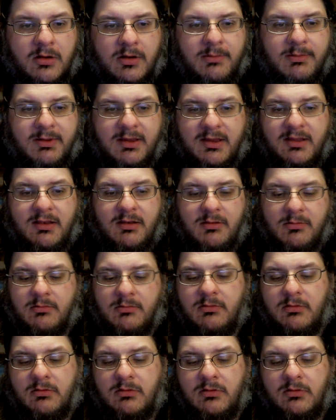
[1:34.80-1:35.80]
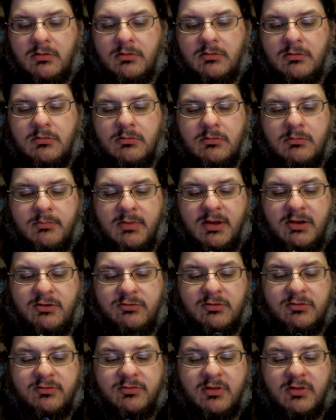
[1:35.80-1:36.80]
Is it a
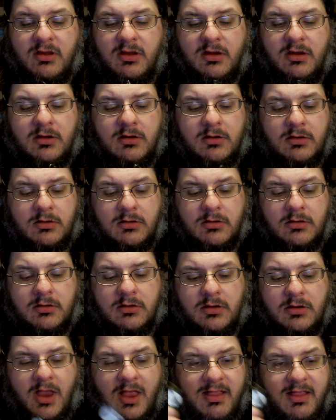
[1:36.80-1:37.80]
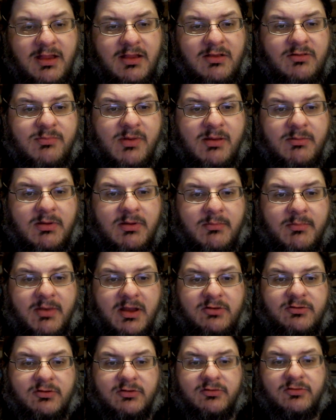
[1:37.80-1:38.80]
Matrix thing? I think it's maybe a
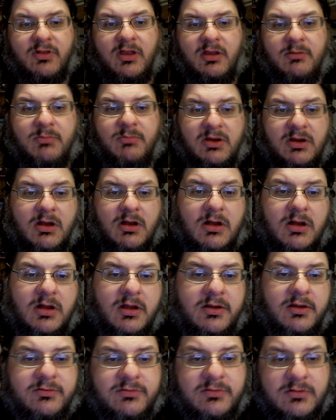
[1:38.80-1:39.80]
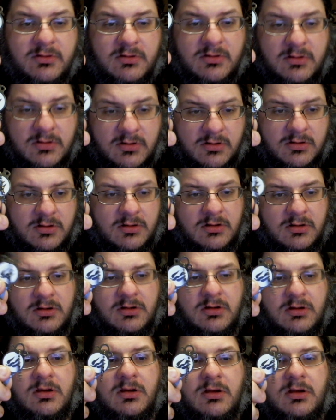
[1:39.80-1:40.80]
Matrix thing because
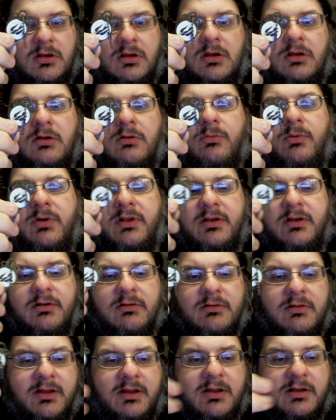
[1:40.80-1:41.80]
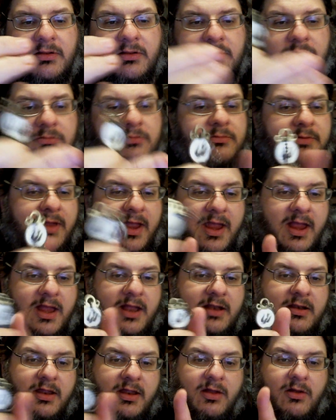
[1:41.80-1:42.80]
wasn't there like a little
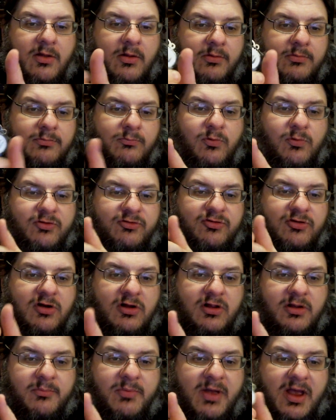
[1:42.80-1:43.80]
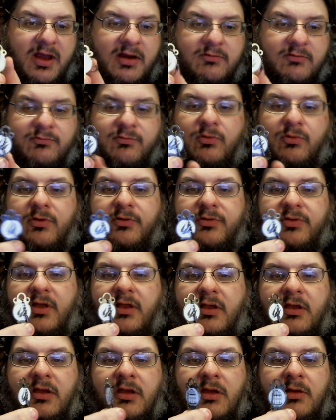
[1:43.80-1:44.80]
handheld, what'd you call it, back and forth,
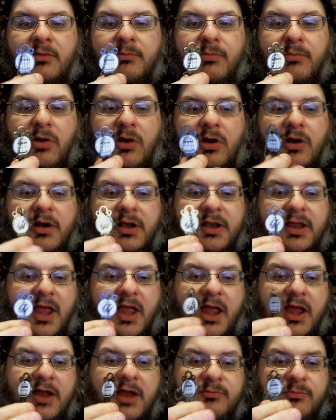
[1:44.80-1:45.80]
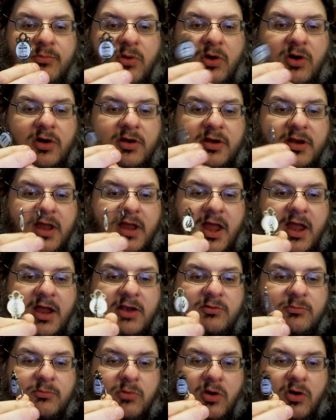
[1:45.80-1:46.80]
that bird and cage, bird and
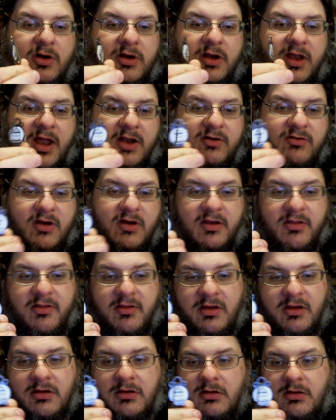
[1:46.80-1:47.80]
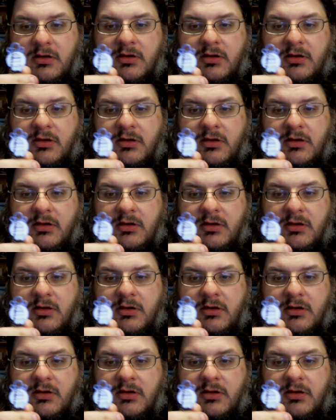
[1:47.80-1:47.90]
cage, bird and cage kind of thing?